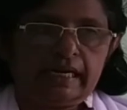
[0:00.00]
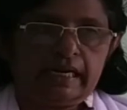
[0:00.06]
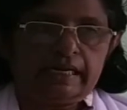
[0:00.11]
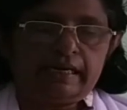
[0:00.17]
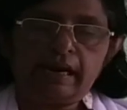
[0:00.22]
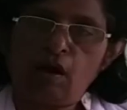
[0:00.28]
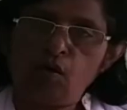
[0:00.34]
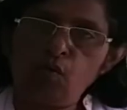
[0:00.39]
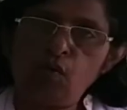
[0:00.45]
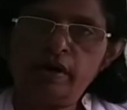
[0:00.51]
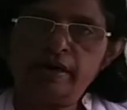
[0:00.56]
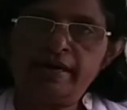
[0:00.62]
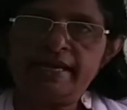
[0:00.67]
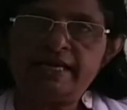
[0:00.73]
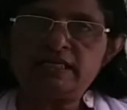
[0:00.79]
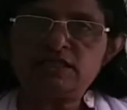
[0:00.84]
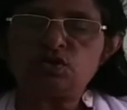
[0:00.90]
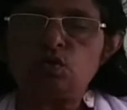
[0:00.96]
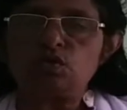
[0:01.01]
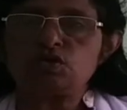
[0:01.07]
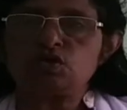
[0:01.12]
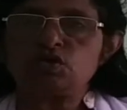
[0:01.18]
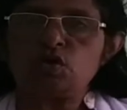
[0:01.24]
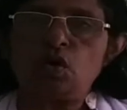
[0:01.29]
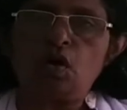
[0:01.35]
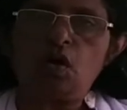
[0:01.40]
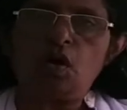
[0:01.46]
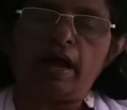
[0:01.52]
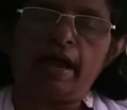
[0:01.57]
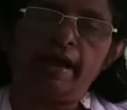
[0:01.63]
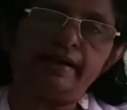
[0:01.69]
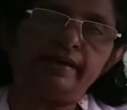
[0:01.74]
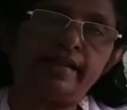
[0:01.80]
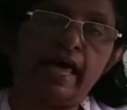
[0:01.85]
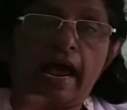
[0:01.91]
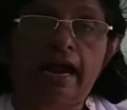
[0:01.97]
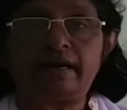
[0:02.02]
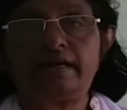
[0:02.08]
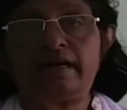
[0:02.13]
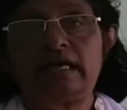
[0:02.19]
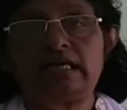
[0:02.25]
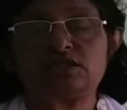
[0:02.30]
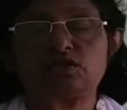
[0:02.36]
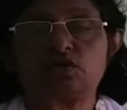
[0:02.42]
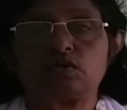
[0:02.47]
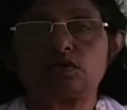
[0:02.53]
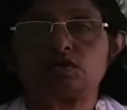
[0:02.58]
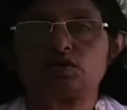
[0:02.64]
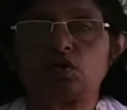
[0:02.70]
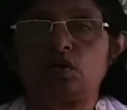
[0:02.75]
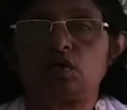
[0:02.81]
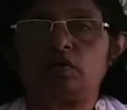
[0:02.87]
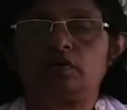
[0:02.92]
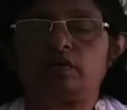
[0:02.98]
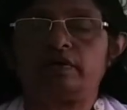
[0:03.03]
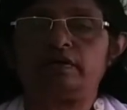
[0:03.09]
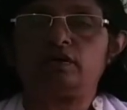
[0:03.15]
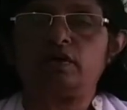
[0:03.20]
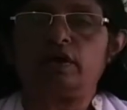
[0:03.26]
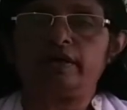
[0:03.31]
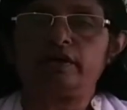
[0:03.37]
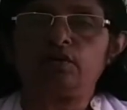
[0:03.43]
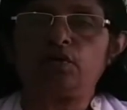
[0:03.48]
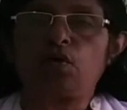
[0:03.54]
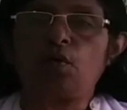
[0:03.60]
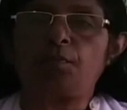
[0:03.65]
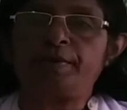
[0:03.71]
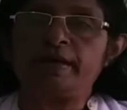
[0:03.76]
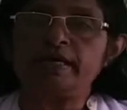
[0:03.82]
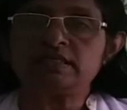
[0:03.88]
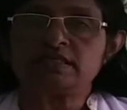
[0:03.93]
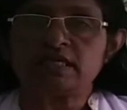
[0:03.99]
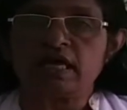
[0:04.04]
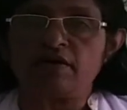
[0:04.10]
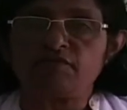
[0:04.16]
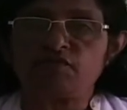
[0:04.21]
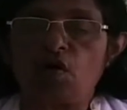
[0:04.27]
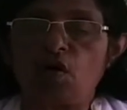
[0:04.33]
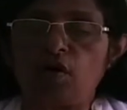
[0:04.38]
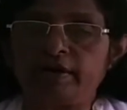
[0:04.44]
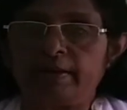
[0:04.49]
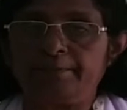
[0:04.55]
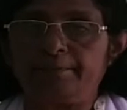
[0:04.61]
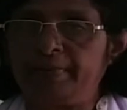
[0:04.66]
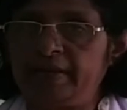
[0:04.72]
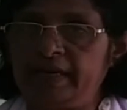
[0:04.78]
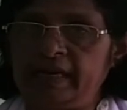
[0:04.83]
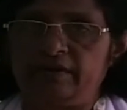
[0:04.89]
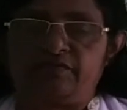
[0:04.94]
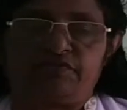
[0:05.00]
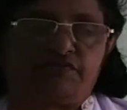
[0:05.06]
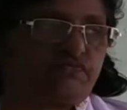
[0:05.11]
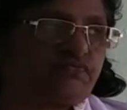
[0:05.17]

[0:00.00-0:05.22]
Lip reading: Nowadays also, and that days also, the Europeans have got a belief